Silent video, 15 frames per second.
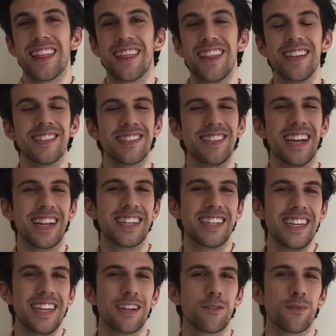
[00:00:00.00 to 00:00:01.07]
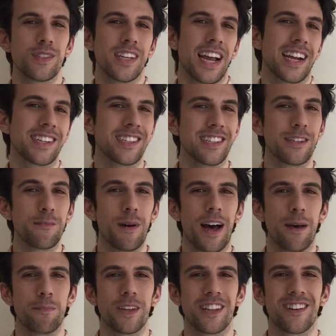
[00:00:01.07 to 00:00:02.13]
This technique was actually
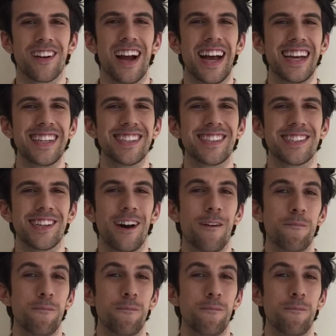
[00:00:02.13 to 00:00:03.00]
popularized